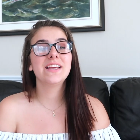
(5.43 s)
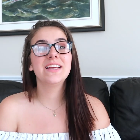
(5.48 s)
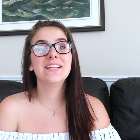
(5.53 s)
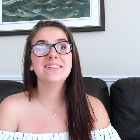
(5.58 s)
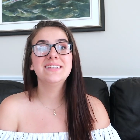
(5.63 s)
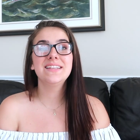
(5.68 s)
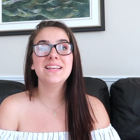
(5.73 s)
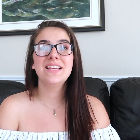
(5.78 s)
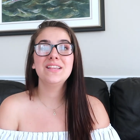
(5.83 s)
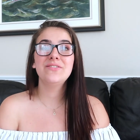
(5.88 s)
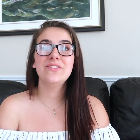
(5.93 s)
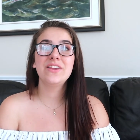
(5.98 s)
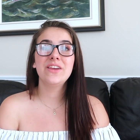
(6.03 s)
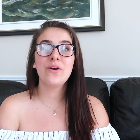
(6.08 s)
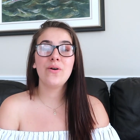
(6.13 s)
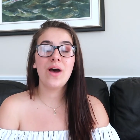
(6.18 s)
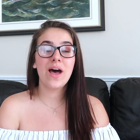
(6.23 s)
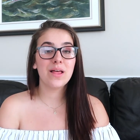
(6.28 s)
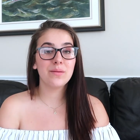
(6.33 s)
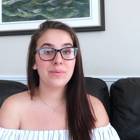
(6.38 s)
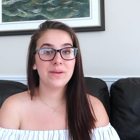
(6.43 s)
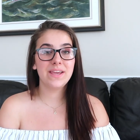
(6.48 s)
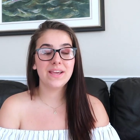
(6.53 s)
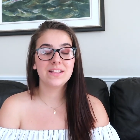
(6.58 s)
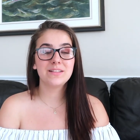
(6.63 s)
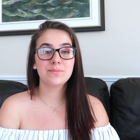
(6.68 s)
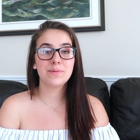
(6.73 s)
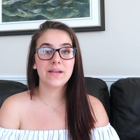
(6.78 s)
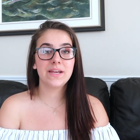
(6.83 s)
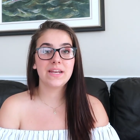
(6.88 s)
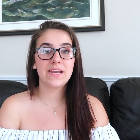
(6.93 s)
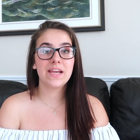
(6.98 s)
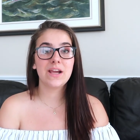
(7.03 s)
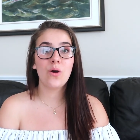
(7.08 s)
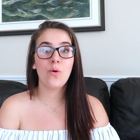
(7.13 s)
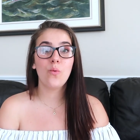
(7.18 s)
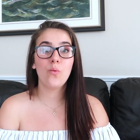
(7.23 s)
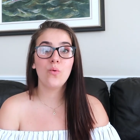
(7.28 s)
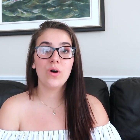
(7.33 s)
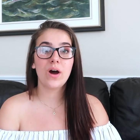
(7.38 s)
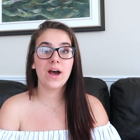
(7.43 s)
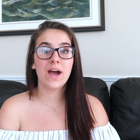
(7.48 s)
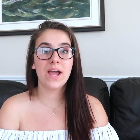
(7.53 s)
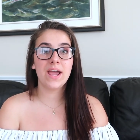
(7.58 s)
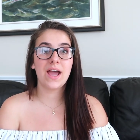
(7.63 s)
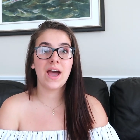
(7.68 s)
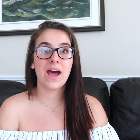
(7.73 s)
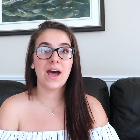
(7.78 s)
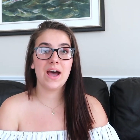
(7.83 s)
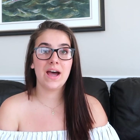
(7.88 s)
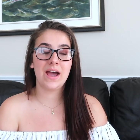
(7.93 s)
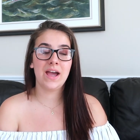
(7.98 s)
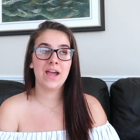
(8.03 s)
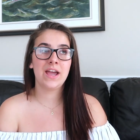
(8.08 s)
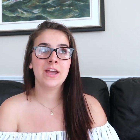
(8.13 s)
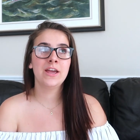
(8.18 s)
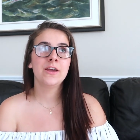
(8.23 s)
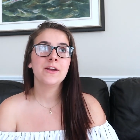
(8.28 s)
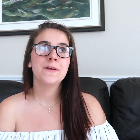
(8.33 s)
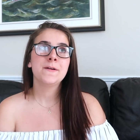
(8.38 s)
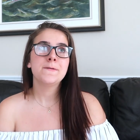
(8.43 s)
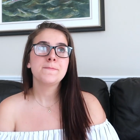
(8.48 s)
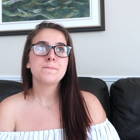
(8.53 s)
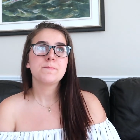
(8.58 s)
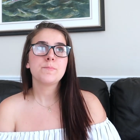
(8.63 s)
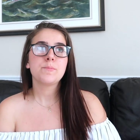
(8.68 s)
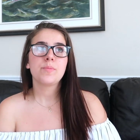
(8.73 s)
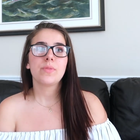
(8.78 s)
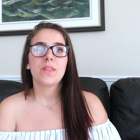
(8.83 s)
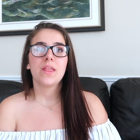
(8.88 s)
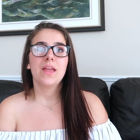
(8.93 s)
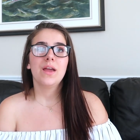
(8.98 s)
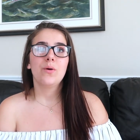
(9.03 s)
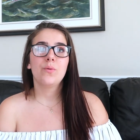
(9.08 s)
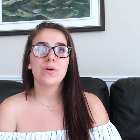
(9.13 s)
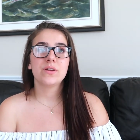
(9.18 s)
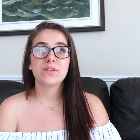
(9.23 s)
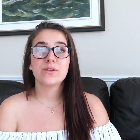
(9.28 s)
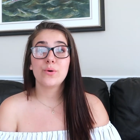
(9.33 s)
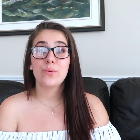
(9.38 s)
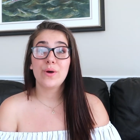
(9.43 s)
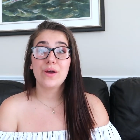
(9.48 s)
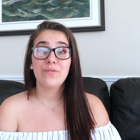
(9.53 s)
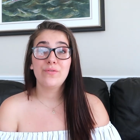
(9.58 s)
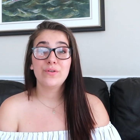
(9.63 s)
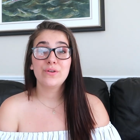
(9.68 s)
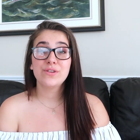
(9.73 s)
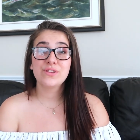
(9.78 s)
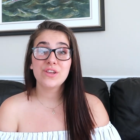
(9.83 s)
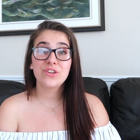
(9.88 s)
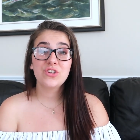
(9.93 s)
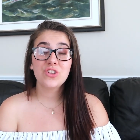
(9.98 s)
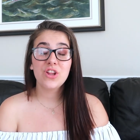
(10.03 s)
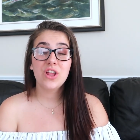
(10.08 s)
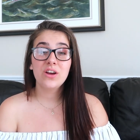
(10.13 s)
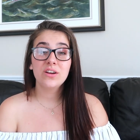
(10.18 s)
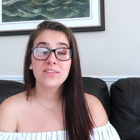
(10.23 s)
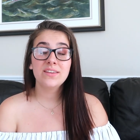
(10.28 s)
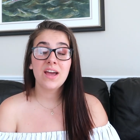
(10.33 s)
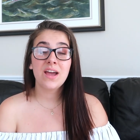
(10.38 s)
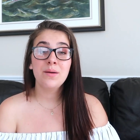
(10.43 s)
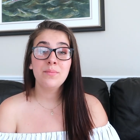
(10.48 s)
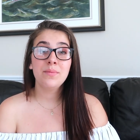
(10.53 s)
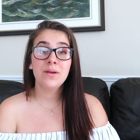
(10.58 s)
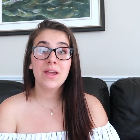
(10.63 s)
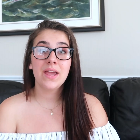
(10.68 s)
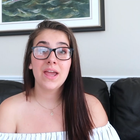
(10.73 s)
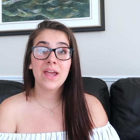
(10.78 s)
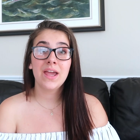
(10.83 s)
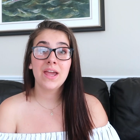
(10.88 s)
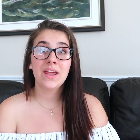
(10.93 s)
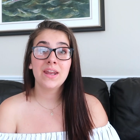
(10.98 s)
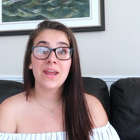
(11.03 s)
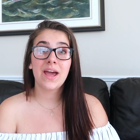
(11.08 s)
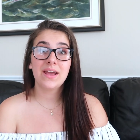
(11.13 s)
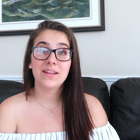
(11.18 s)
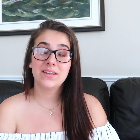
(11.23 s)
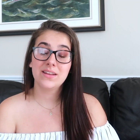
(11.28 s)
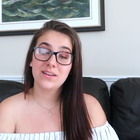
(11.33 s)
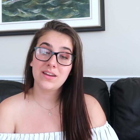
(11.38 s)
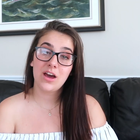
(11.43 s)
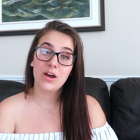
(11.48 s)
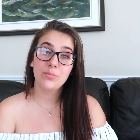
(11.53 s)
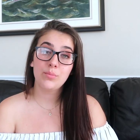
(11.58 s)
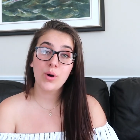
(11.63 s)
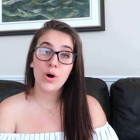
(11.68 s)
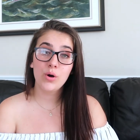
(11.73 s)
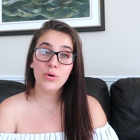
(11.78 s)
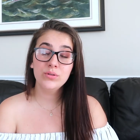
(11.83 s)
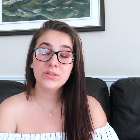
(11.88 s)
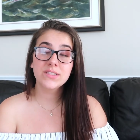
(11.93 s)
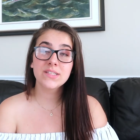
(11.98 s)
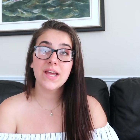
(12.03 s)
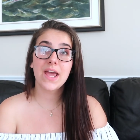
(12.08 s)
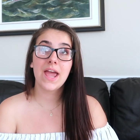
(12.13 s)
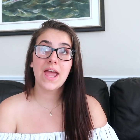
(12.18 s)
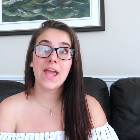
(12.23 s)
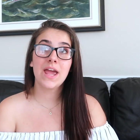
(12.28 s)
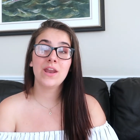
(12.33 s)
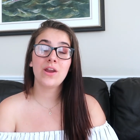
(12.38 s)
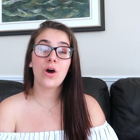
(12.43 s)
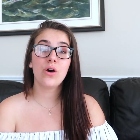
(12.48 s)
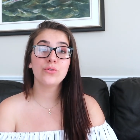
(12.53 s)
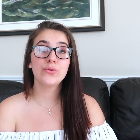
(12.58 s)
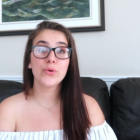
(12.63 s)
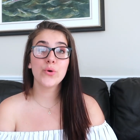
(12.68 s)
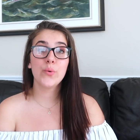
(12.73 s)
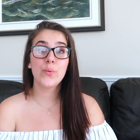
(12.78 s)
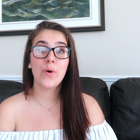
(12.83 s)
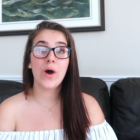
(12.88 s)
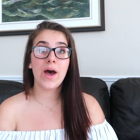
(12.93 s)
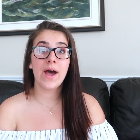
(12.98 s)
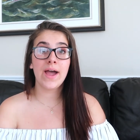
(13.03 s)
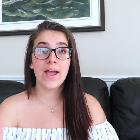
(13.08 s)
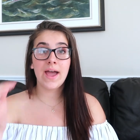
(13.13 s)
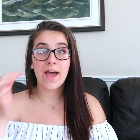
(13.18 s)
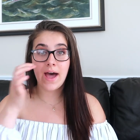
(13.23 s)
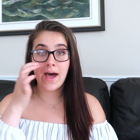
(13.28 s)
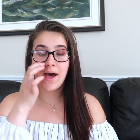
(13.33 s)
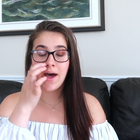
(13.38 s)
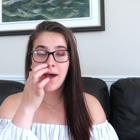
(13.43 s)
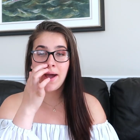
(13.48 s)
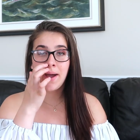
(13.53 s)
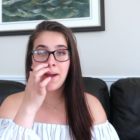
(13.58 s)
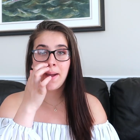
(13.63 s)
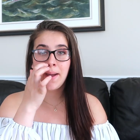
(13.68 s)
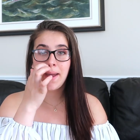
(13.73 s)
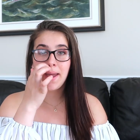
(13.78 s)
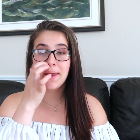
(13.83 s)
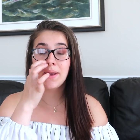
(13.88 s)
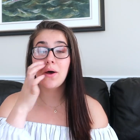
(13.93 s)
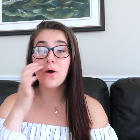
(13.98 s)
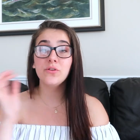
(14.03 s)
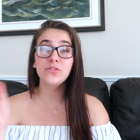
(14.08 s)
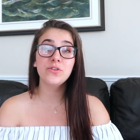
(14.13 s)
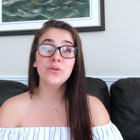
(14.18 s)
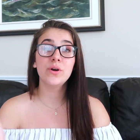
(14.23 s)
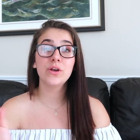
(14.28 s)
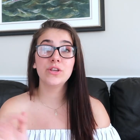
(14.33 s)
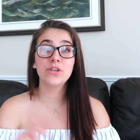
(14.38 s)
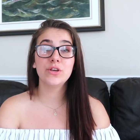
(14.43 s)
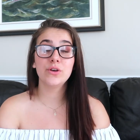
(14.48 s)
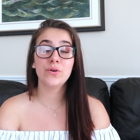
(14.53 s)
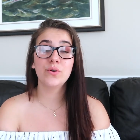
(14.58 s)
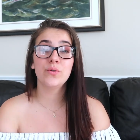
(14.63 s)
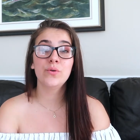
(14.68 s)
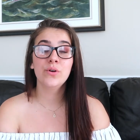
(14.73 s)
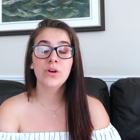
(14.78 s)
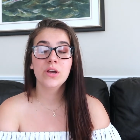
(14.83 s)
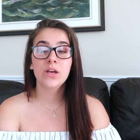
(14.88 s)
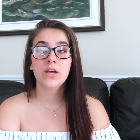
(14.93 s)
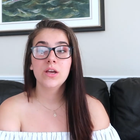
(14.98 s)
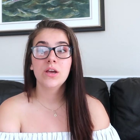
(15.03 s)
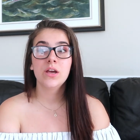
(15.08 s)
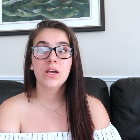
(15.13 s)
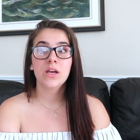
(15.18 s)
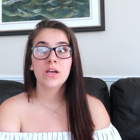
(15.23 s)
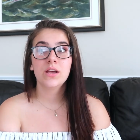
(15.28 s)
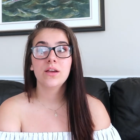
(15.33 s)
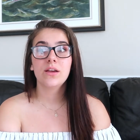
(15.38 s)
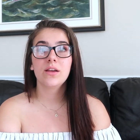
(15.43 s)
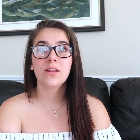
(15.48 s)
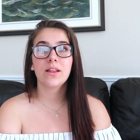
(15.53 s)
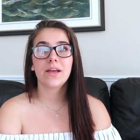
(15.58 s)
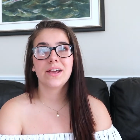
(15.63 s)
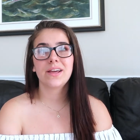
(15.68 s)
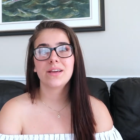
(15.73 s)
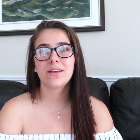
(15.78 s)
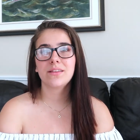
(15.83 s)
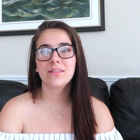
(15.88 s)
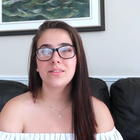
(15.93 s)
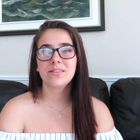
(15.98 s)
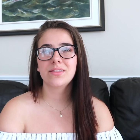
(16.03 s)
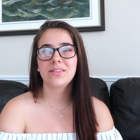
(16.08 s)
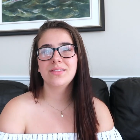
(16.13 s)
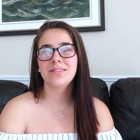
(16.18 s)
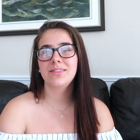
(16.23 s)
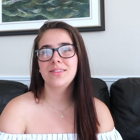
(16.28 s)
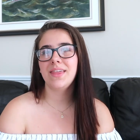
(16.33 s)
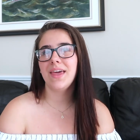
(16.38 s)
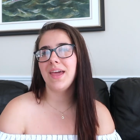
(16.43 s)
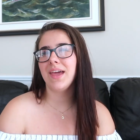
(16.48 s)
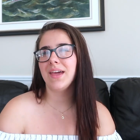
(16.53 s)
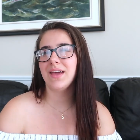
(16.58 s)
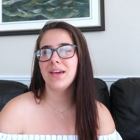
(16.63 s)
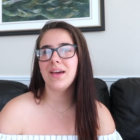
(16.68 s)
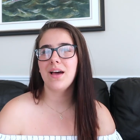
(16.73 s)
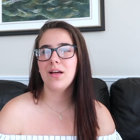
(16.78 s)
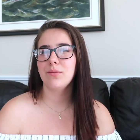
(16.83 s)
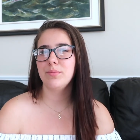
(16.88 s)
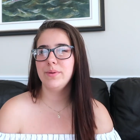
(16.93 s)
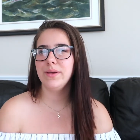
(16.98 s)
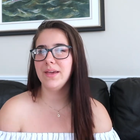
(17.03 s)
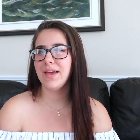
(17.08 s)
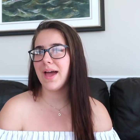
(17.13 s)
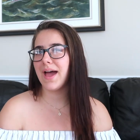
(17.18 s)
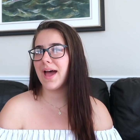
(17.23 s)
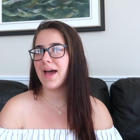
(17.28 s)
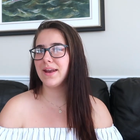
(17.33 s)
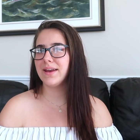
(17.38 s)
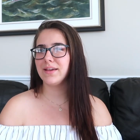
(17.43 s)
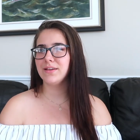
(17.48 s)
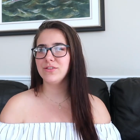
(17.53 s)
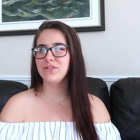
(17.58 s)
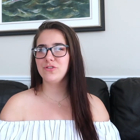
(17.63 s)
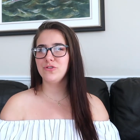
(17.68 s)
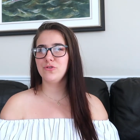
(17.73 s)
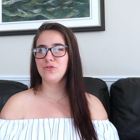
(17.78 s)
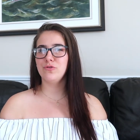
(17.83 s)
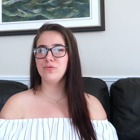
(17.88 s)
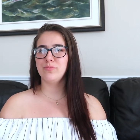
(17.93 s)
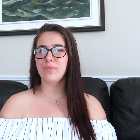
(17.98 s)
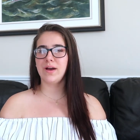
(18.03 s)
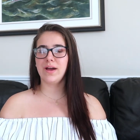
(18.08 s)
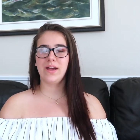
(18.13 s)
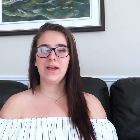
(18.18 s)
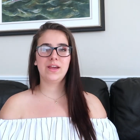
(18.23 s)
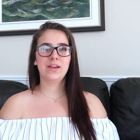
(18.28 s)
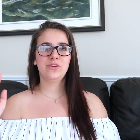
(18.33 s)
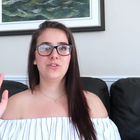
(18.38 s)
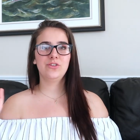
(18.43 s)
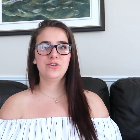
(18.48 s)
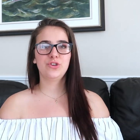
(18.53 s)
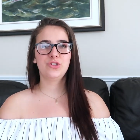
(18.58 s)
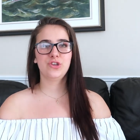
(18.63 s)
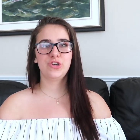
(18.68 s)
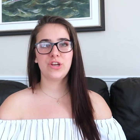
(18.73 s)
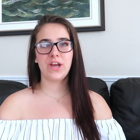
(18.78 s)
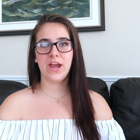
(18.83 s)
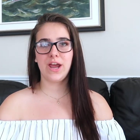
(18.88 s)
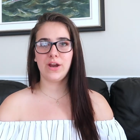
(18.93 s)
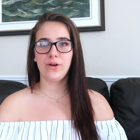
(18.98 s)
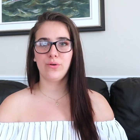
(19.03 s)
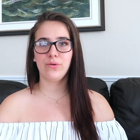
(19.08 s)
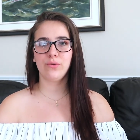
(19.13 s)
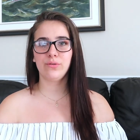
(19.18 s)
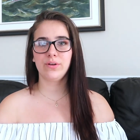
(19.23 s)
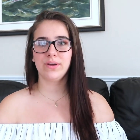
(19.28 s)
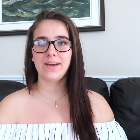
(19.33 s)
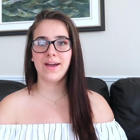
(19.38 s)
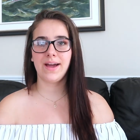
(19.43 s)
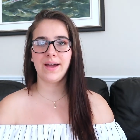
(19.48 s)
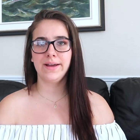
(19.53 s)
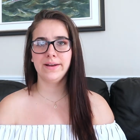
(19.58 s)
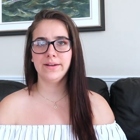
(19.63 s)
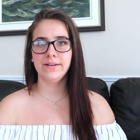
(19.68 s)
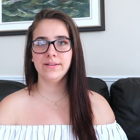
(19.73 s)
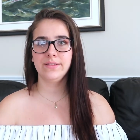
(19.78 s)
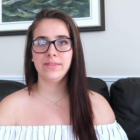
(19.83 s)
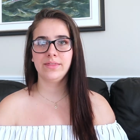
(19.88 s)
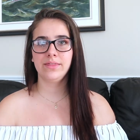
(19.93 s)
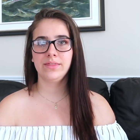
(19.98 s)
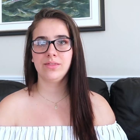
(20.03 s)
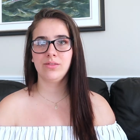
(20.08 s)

In today's video, I'll be explaining why I was away for such a long time and I did not post and also why I, and also a new like thing I'll be adding to my channel kind of